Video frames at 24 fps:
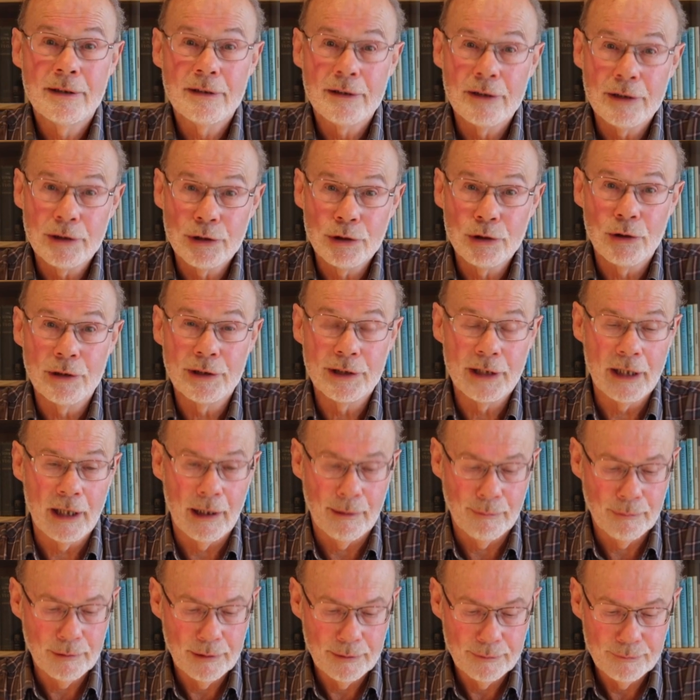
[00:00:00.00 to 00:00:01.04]
that join
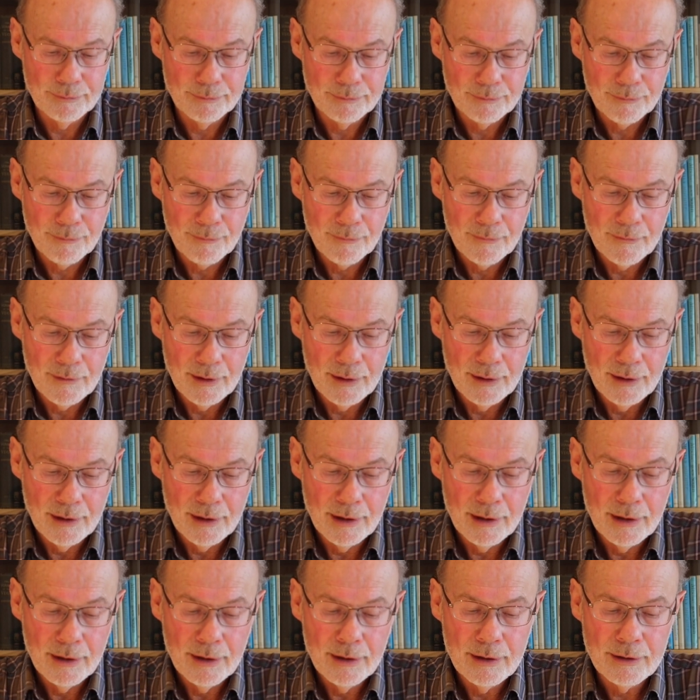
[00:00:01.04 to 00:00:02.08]
up.
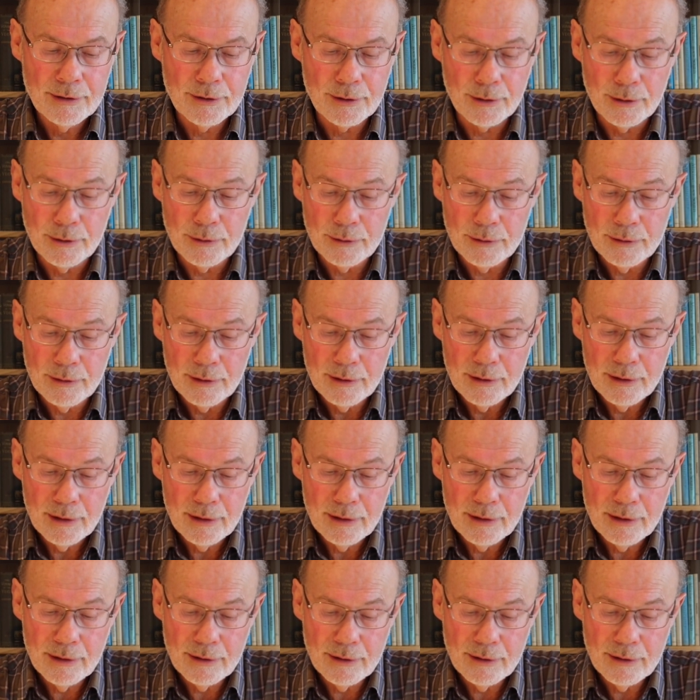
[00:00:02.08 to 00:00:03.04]
So